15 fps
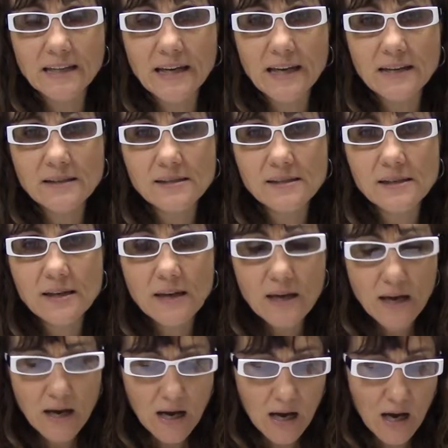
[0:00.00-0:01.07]
days.
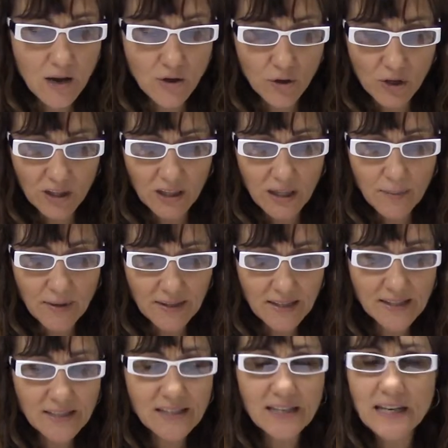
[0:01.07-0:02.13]
You could limit
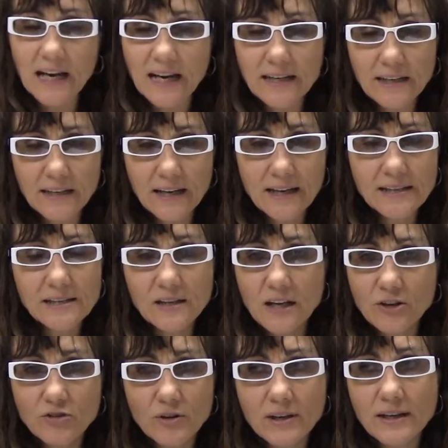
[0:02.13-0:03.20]
this to 90 days.
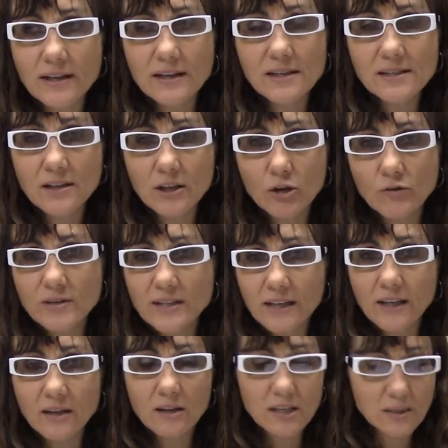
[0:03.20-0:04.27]
180 is a little
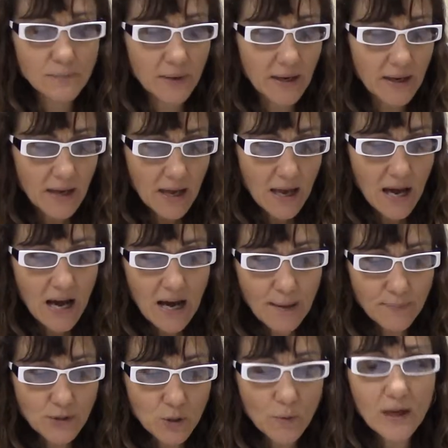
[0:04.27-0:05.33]
ridiculous, but
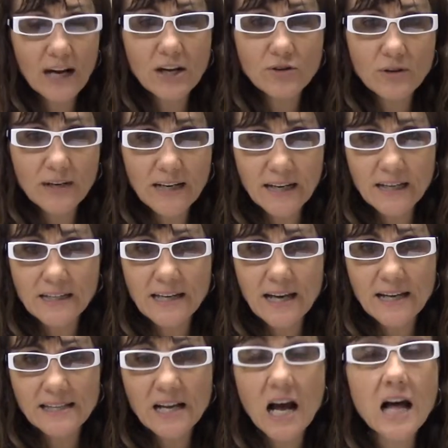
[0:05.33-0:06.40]
up to 180
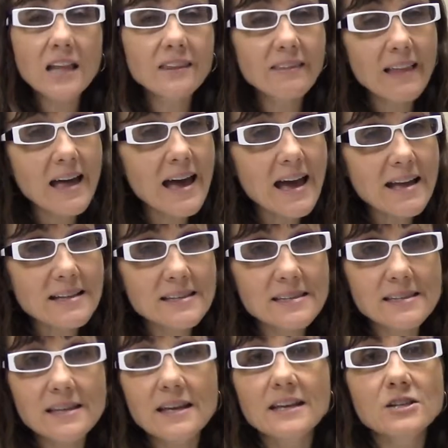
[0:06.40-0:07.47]
days.
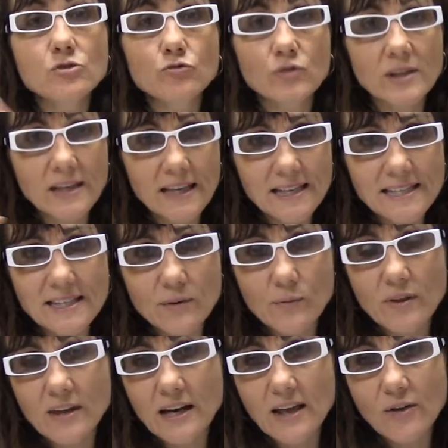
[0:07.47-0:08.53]
Unless it's relisted
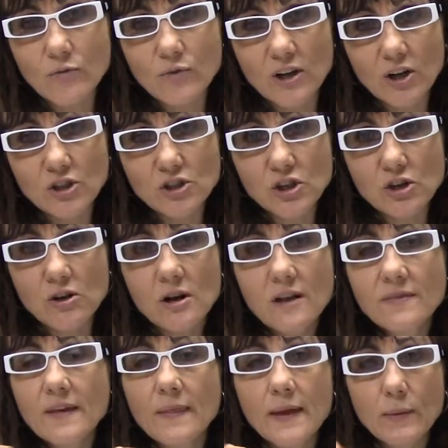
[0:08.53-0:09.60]
with another realtor,
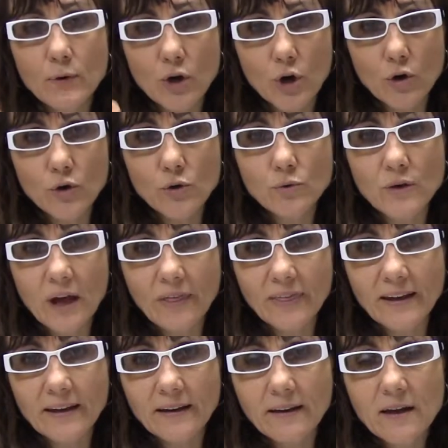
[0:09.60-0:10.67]
then they would owe you
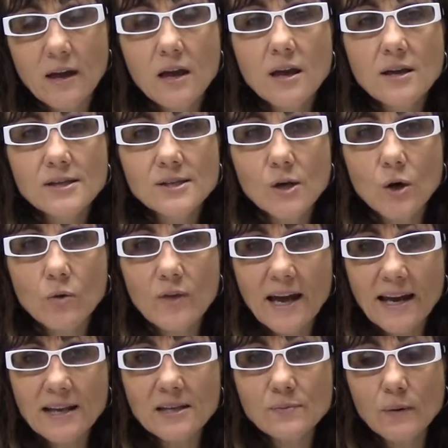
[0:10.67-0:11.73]
nothing. So
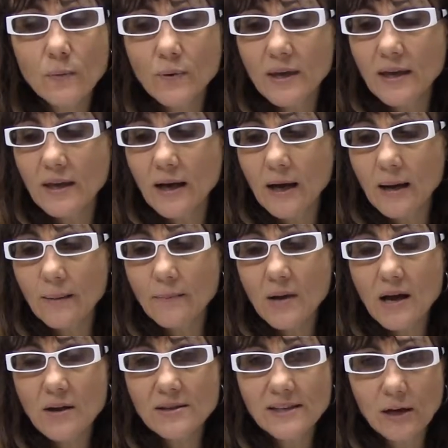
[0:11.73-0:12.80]
that is what
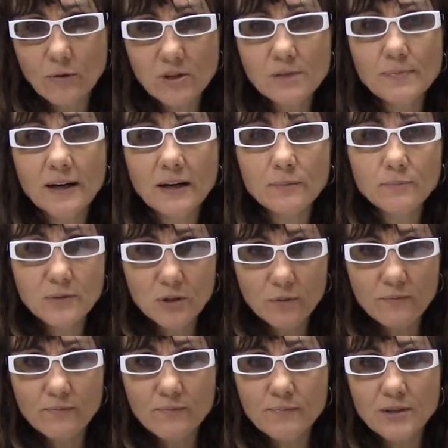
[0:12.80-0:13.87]
it's our respect
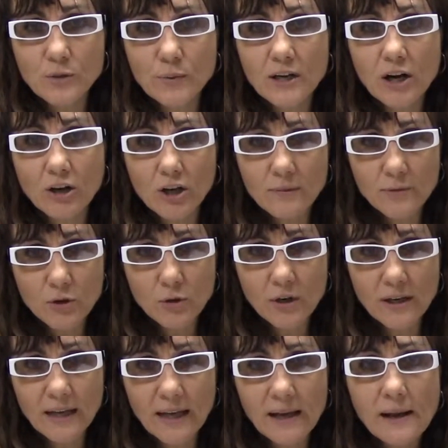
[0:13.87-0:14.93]
between our
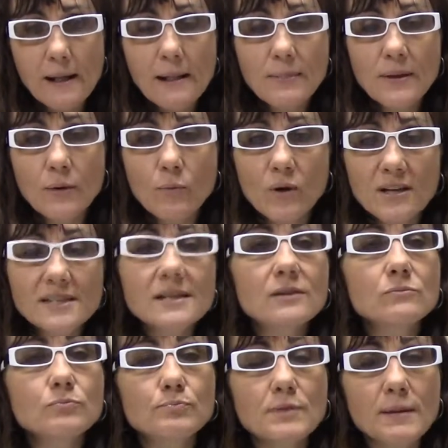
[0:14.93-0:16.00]
community, that once
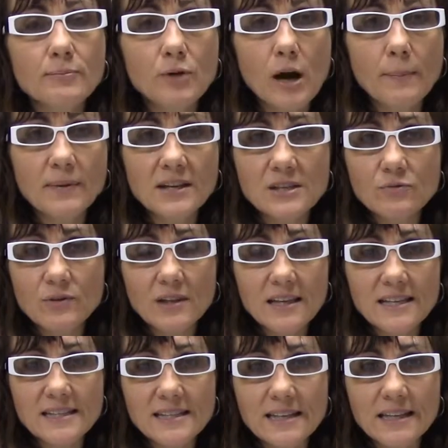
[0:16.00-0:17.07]
a property is
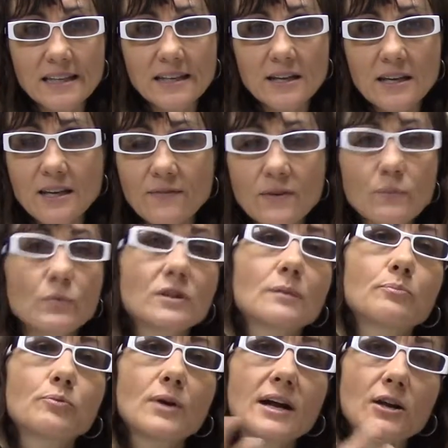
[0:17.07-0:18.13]
relisted, even with the
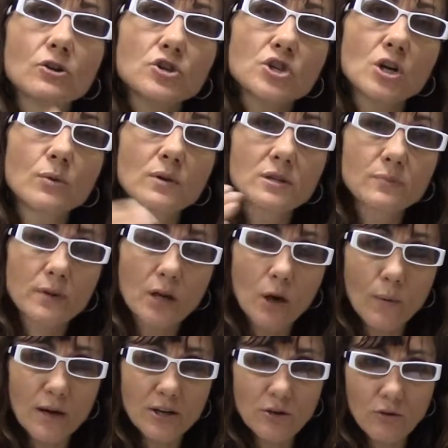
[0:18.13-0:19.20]
prior showings, we
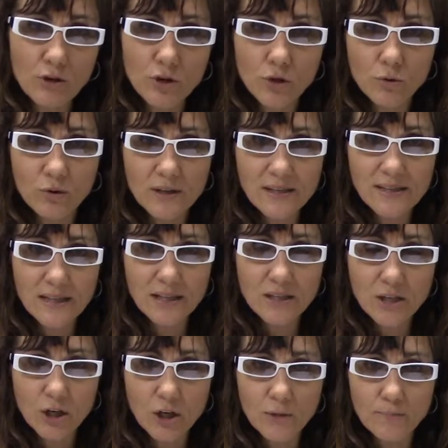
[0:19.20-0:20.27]
go under the new listing
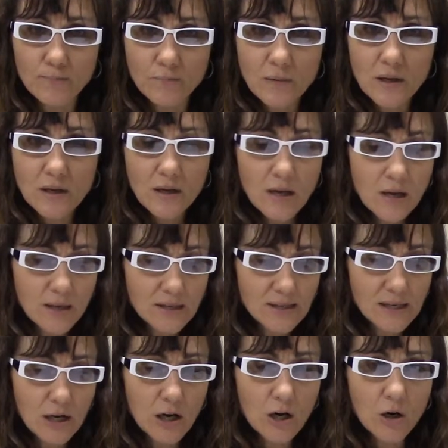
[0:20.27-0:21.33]
term.
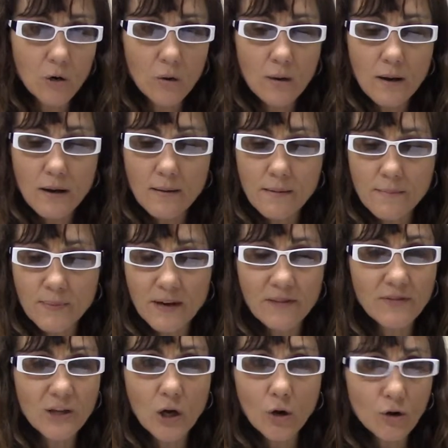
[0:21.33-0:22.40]
So, but
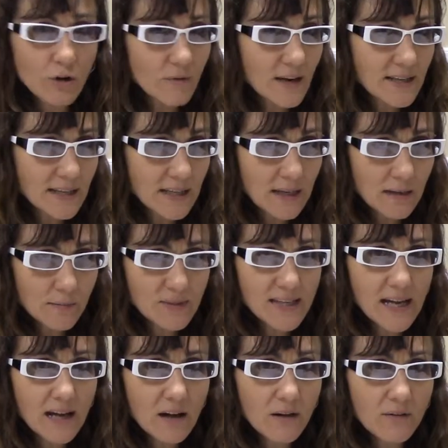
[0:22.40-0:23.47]
if the owner rented it
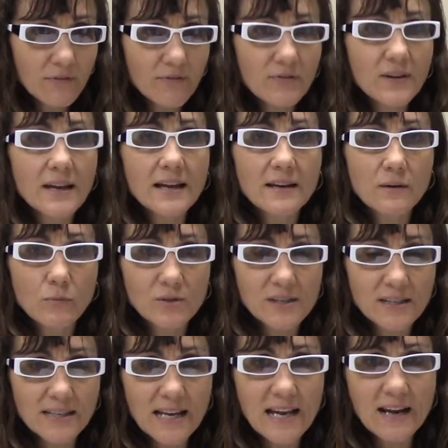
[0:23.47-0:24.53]
himself and it was
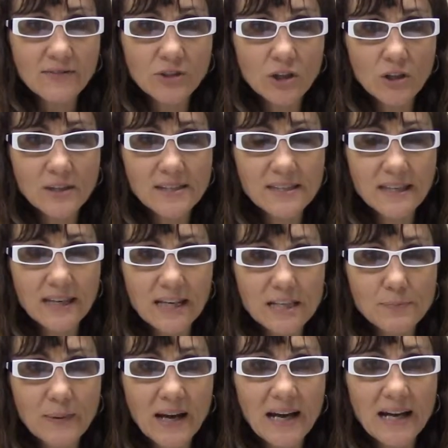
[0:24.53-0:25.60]
the day after your listing
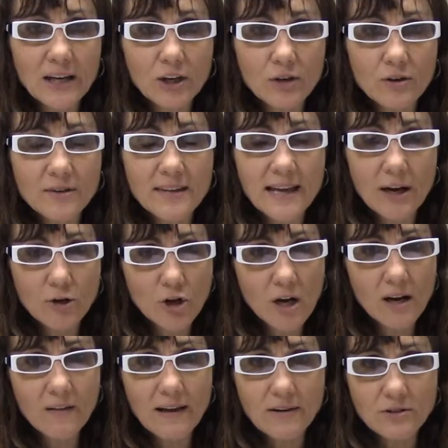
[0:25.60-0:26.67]
expired, they are
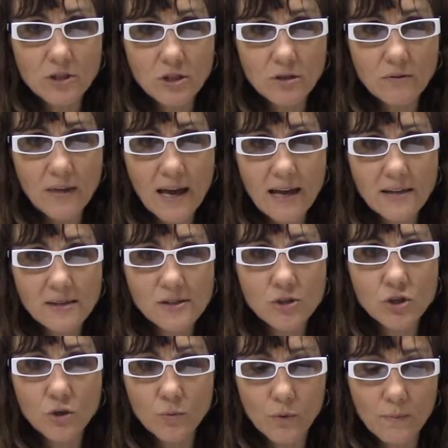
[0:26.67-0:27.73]
not allowed to do that. So
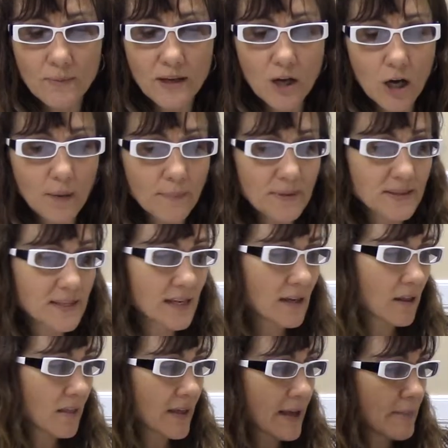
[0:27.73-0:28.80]
you would be
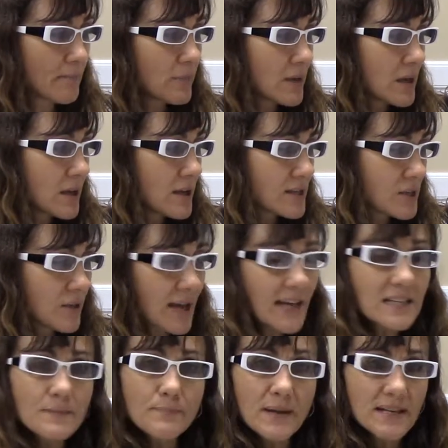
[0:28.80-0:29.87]
compensated then. So
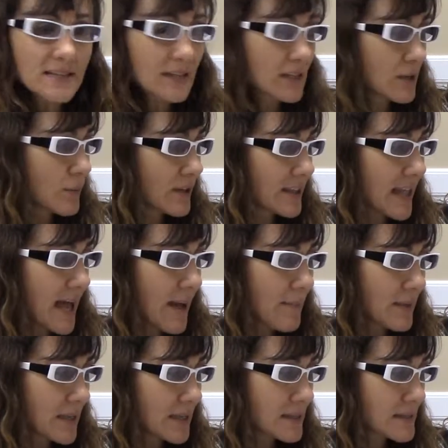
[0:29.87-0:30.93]
that's basically what that
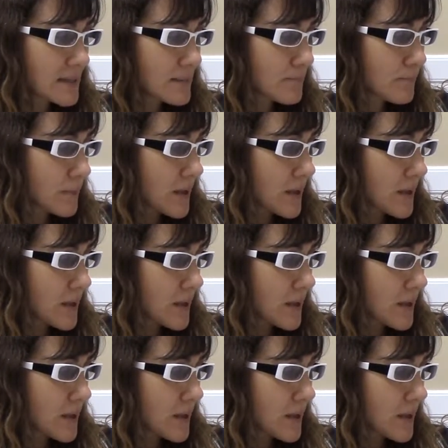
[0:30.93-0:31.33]
means.